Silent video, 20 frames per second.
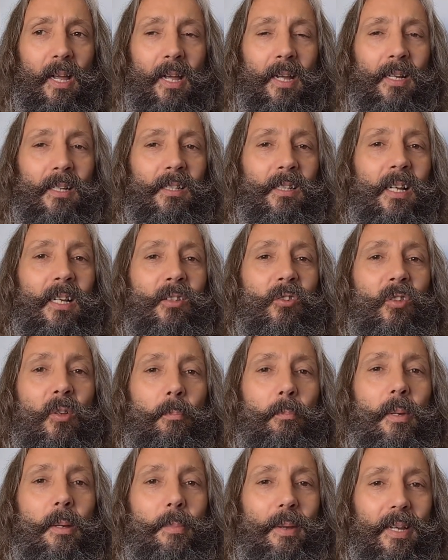and to
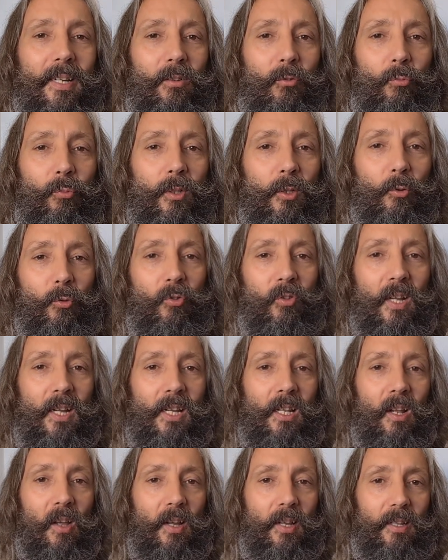mimic real
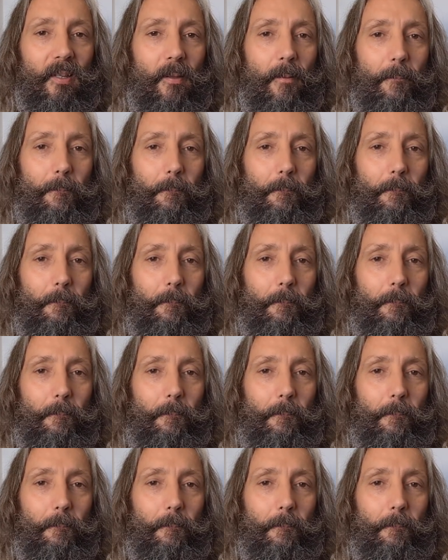daylight.